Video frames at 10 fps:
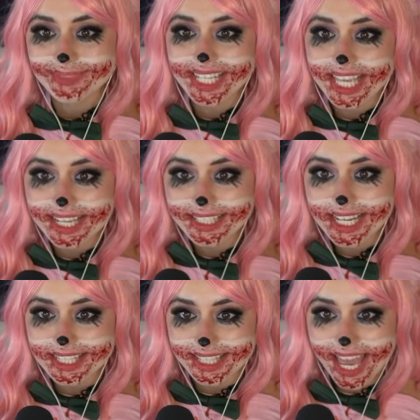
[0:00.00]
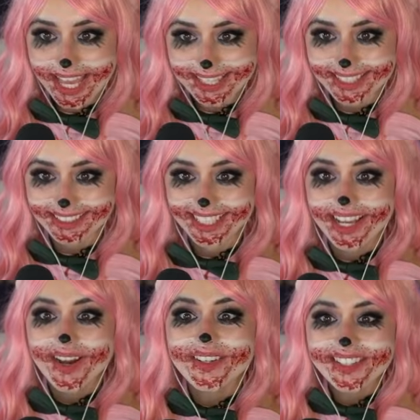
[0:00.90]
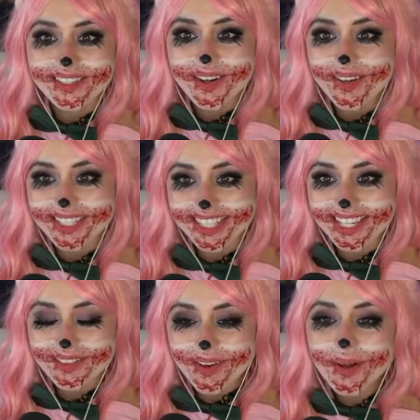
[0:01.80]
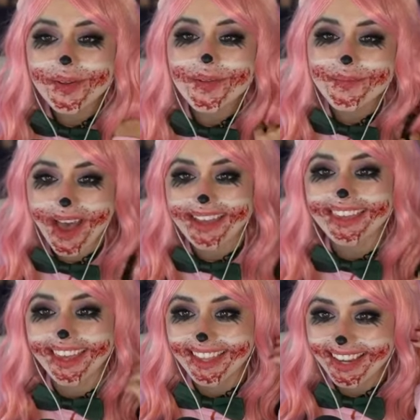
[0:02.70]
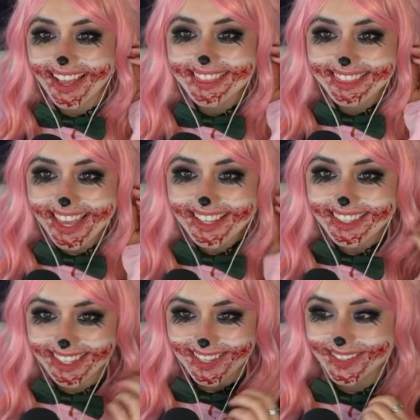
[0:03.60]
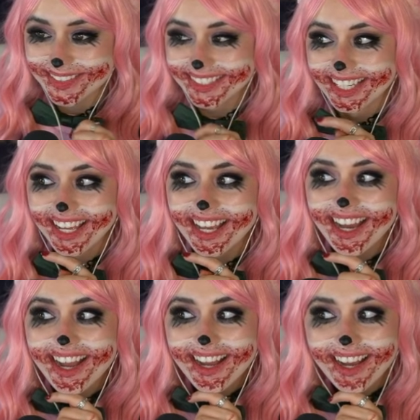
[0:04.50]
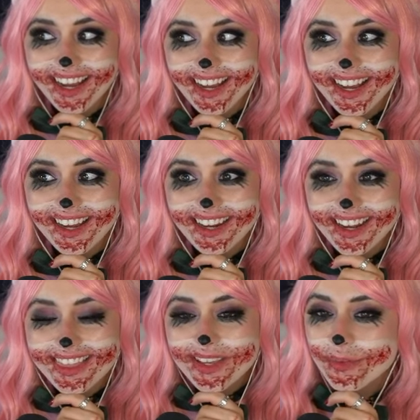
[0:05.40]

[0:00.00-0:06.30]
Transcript: Casta has cats. Also, Hosine, welcome back in and thank you. I think